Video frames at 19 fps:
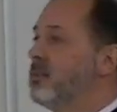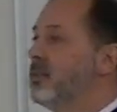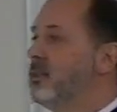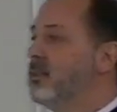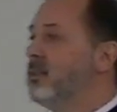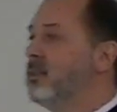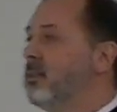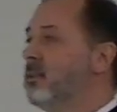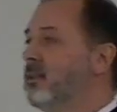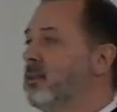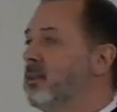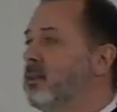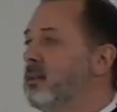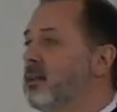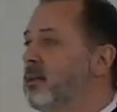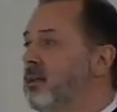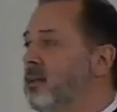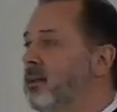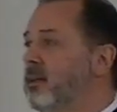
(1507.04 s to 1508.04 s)
Not seeing
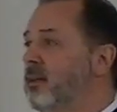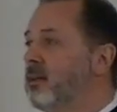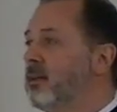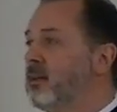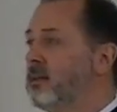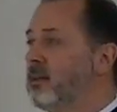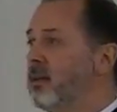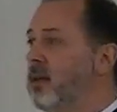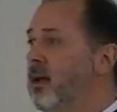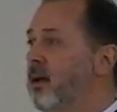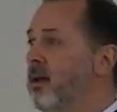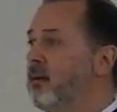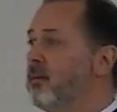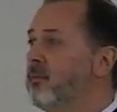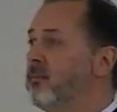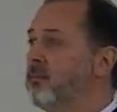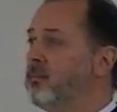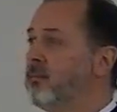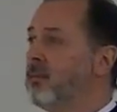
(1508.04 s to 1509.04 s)
God. Yeah.
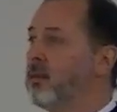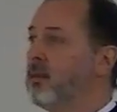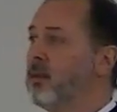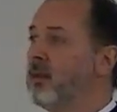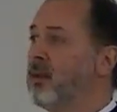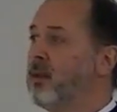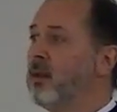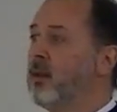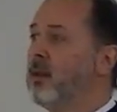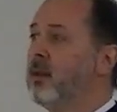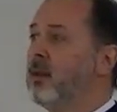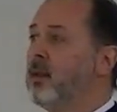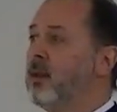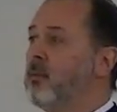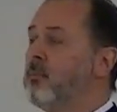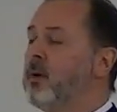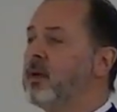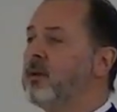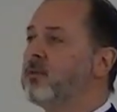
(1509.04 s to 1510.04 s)

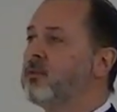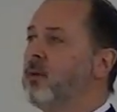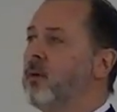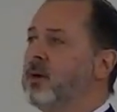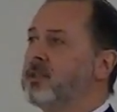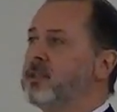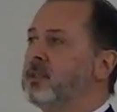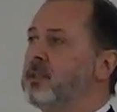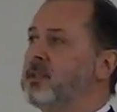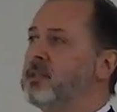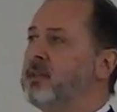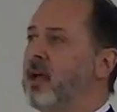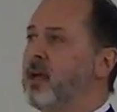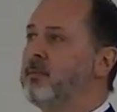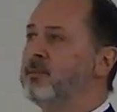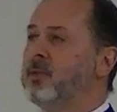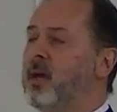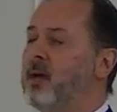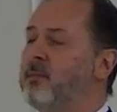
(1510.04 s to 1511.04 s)
But of course, at the
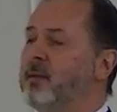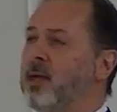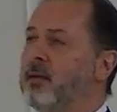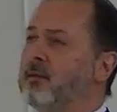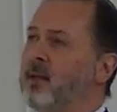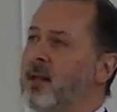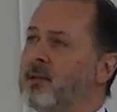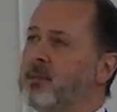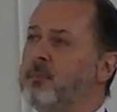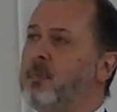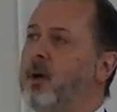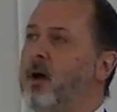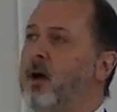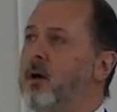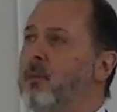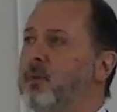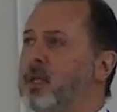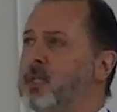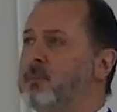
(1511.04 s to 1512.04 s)
same time, that, that's,
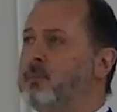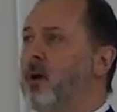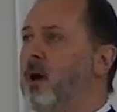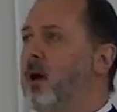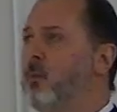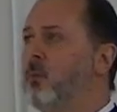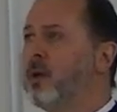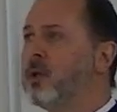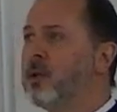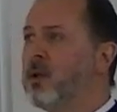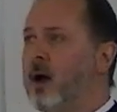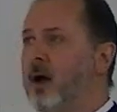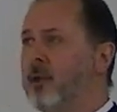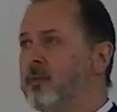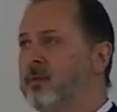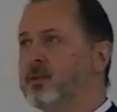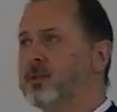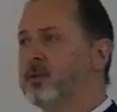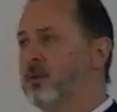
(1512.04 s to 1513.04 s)
probably, that's probably
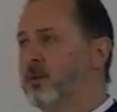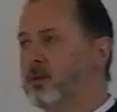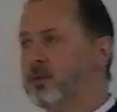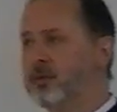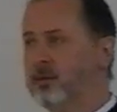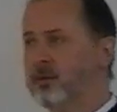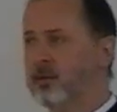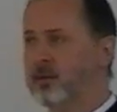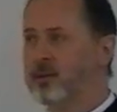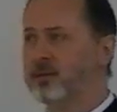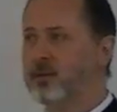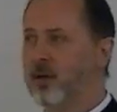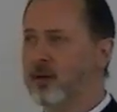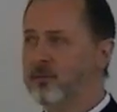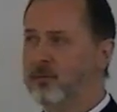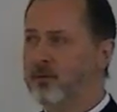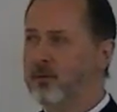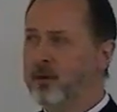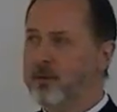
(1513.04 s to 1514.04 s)
not the source of their
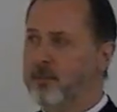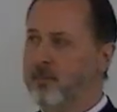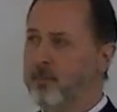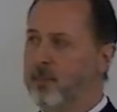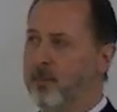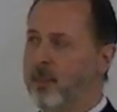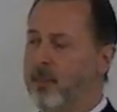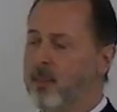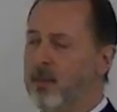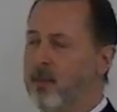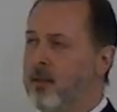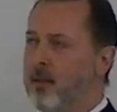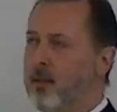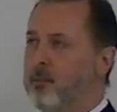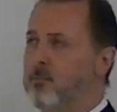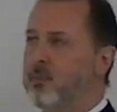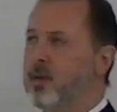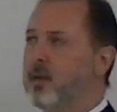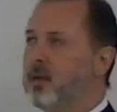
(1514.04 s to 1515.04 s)
suffering,
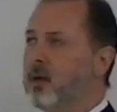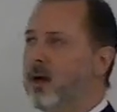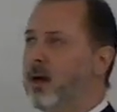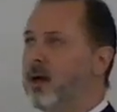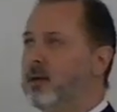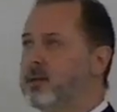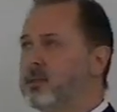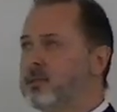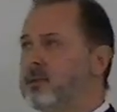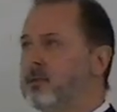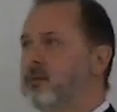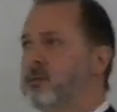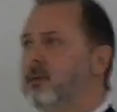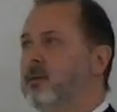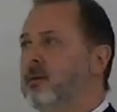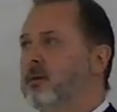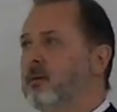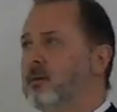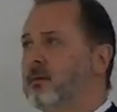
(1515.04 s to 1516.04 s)
because
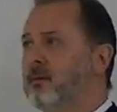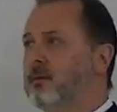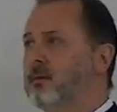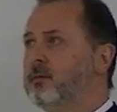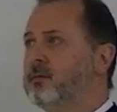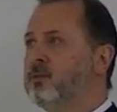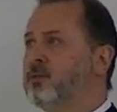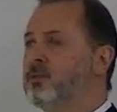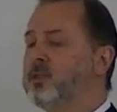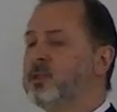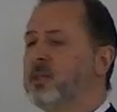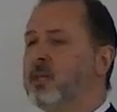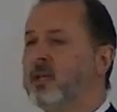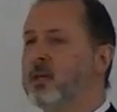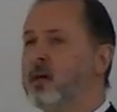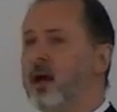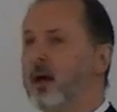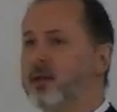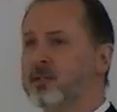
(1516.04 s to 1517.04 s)
to see
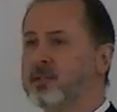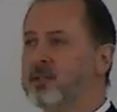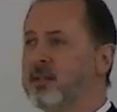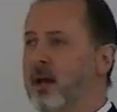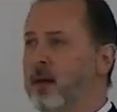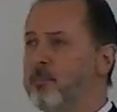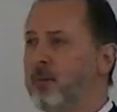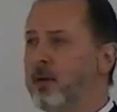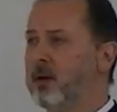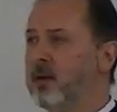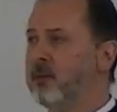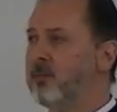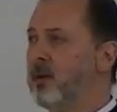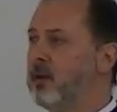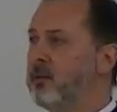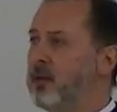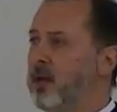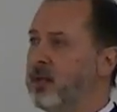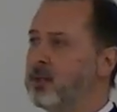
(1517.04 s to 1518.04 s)
God is not part of
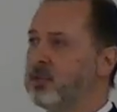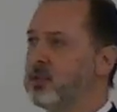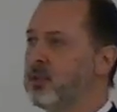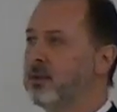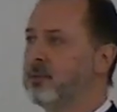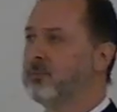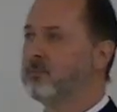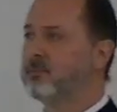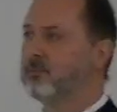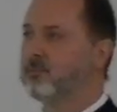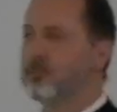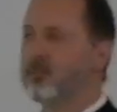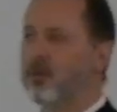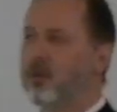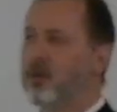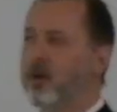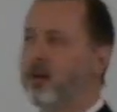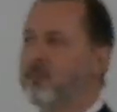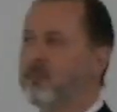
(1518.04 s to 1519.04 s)
our nature.
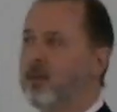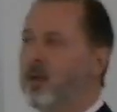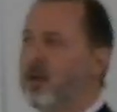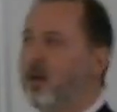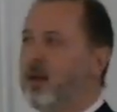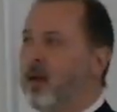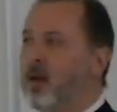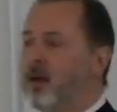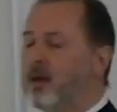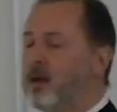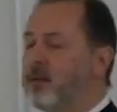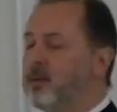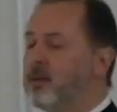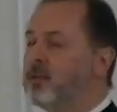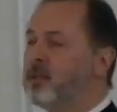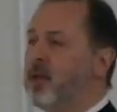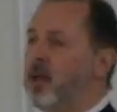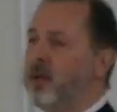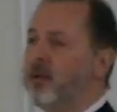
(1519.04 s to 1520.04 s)
Right? And on the
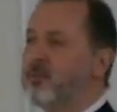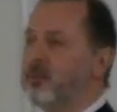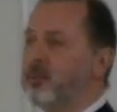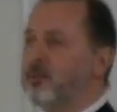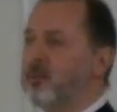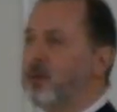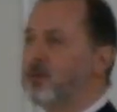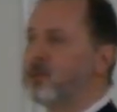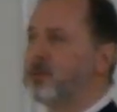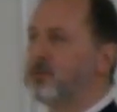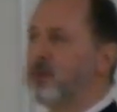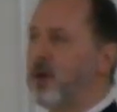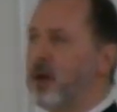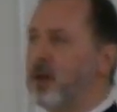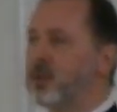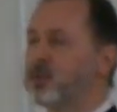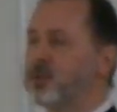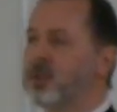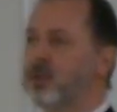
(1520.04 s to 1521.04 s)
day of the
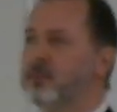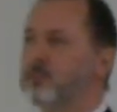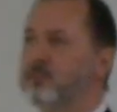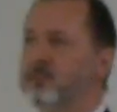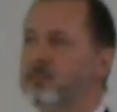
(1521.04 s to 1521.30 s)
resurrection,